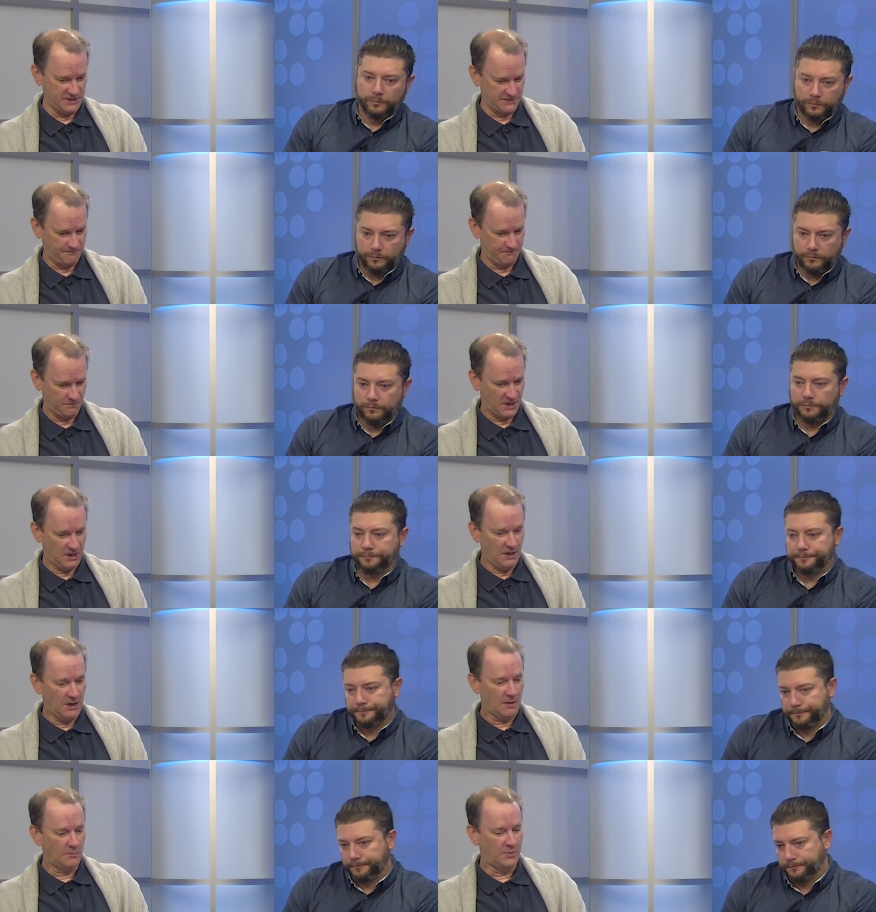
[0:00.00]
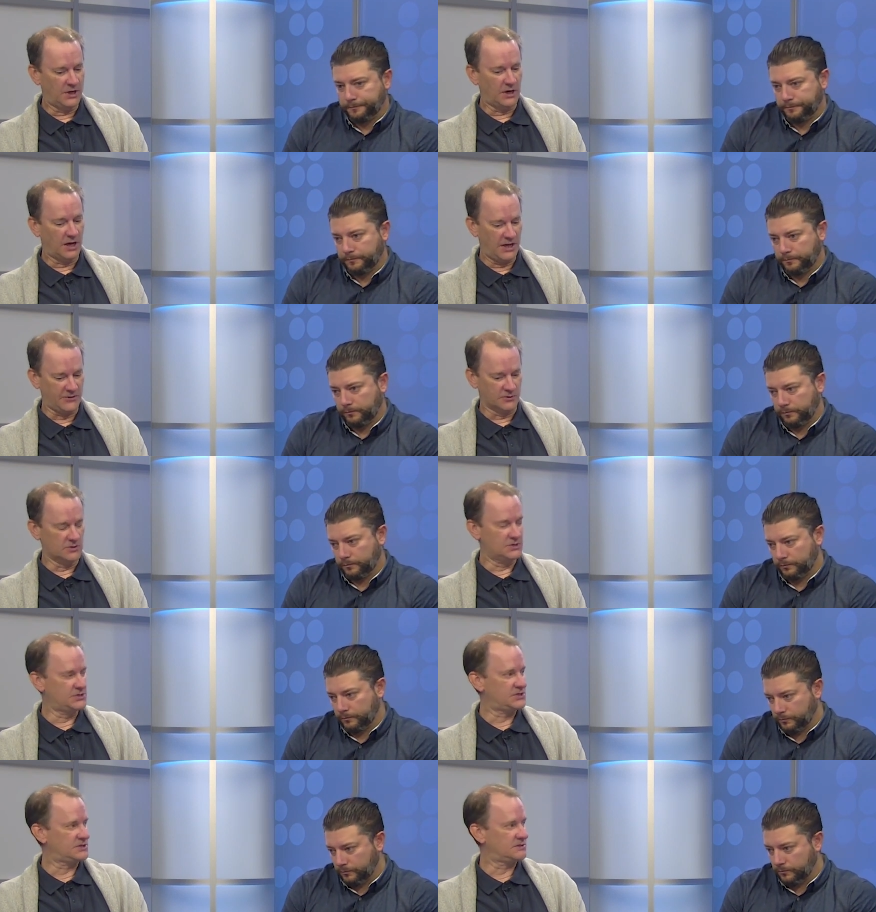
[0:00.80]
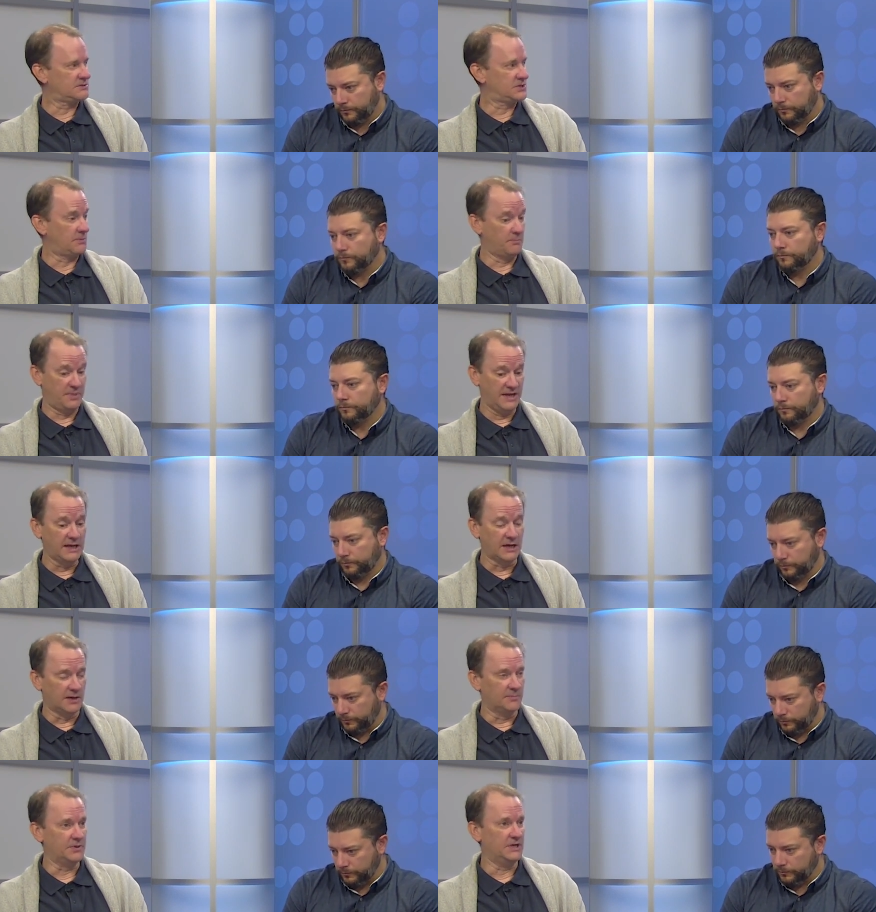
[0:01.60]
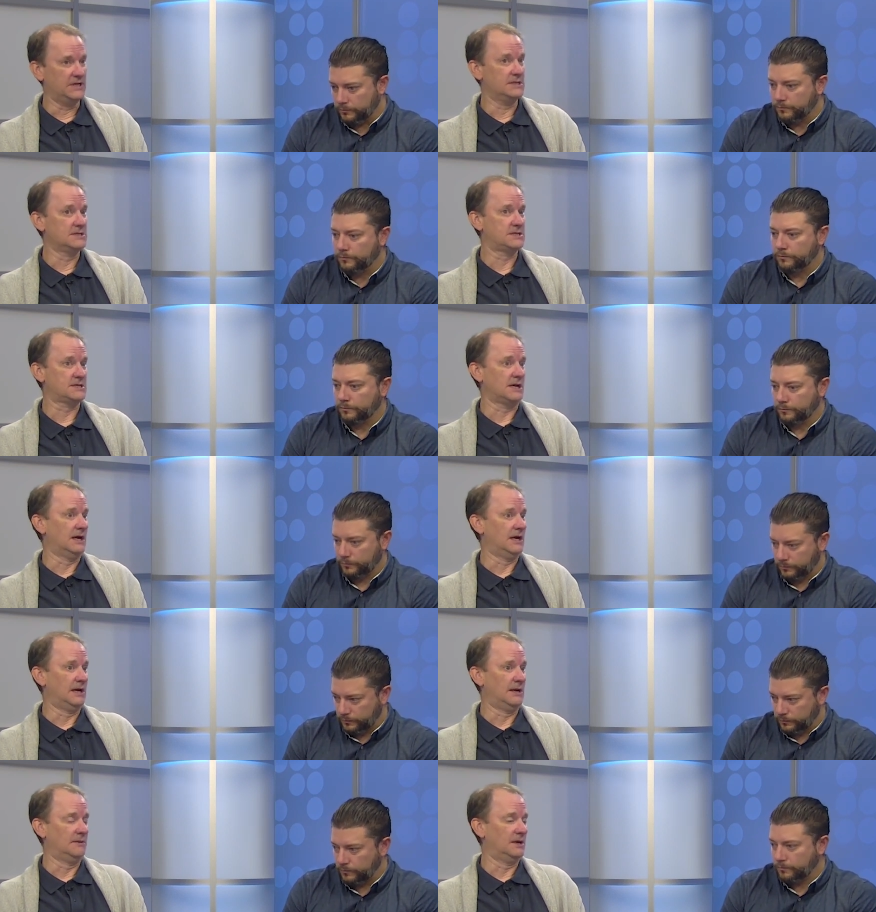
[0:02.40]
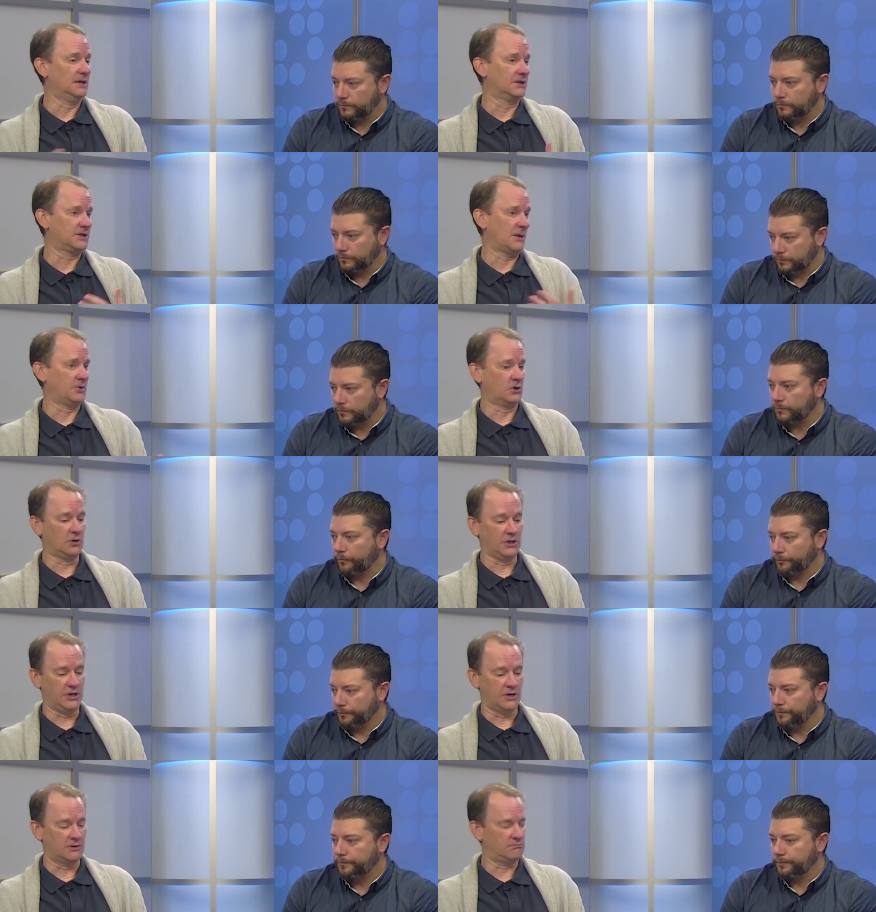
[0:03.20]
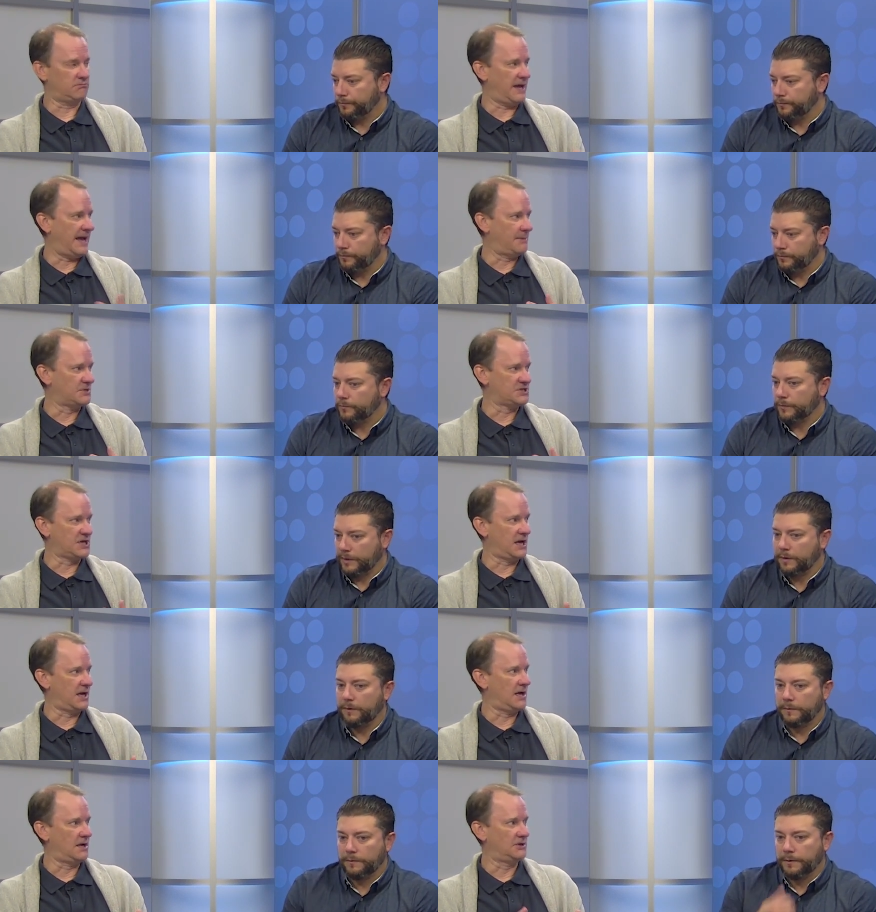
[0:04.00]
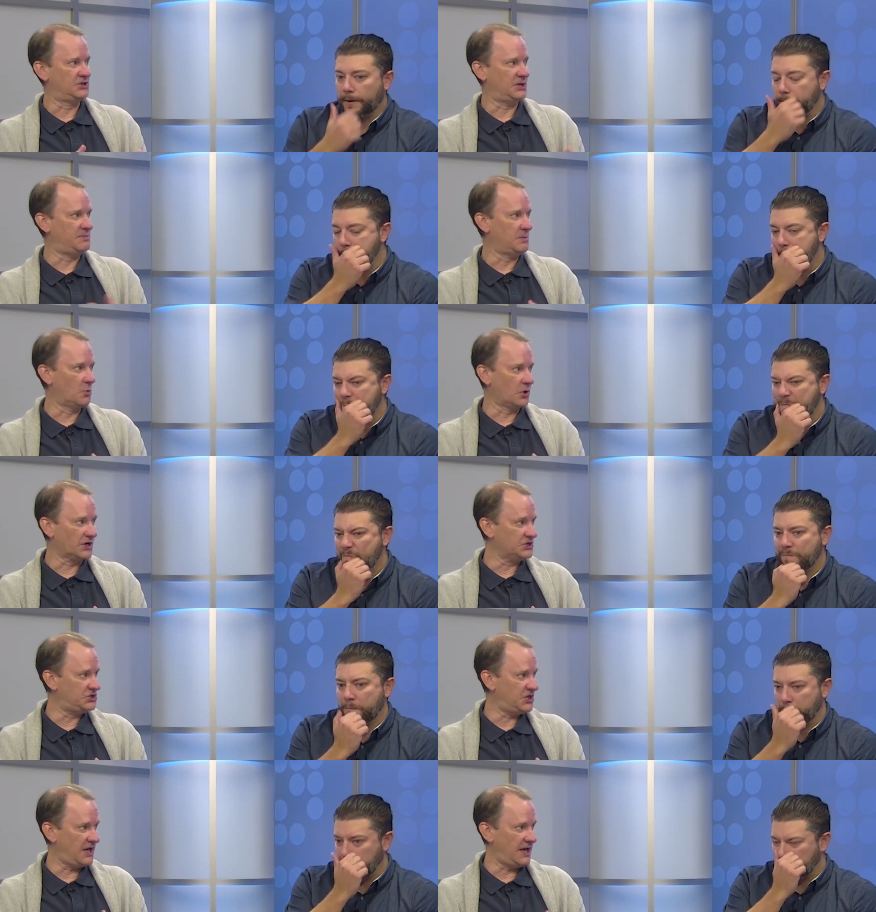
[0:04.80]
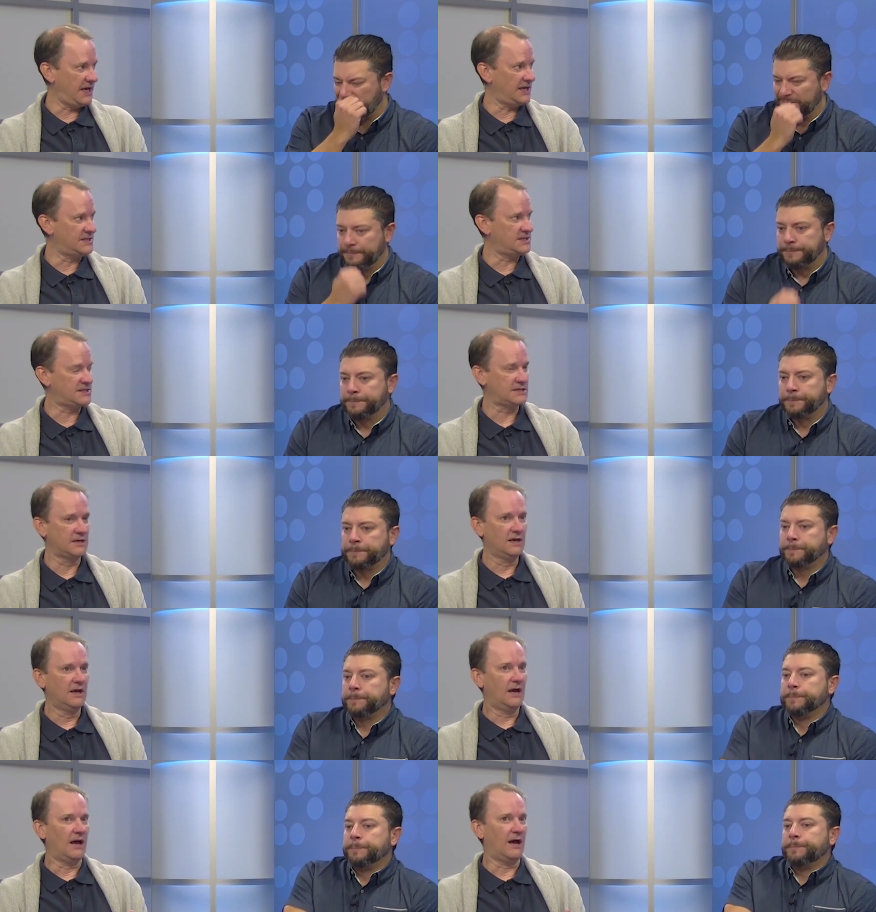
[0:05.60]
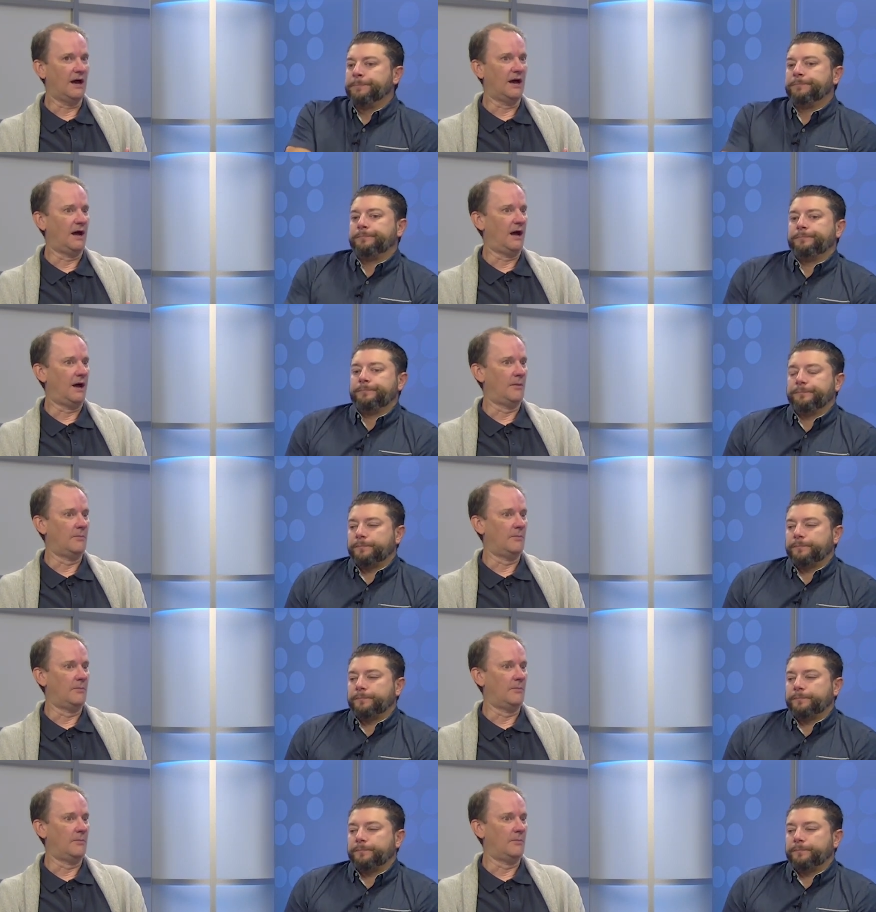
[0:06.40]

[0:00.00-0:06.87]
Speaker 1: Mm. But others, some big companies, uh, I looked up earlier, Amazon, yeah. JP Morgan Chase, um,